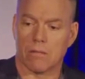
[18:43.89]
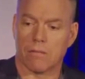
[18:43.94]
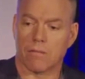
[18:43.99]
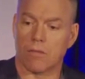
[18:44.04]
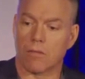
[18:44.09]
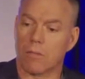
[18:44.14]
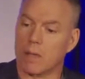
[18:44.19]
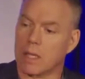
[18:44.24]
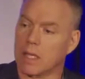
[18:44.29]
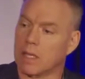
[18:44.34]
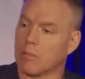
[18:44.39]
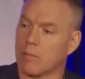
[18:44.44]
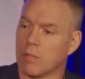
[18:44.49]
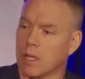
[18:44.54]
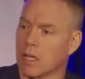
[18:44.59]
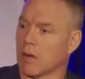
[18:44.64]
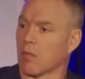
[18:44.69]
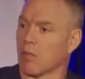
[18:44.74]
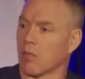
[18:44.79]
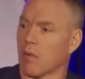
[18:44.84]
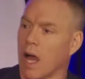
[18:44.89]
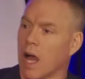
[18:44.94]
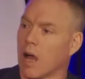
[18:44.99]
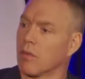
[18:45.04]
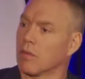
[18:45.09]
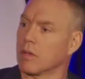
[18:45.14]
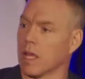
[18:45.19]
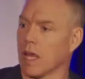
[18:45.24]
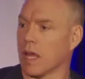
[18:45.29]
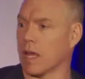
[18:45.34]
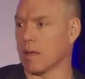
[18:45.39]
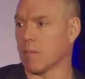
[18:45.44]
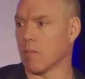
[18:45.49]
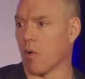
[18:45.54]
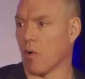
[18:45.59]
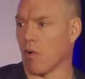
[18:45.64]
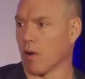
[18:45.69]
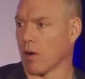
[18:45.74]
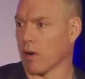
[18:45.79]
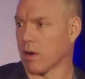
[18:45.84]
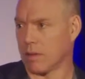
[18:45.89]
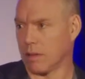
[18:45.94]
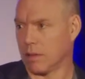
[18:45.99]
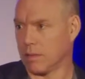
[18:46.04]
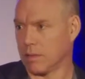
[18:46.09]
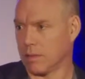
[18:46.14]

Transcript: for me to be around anymore.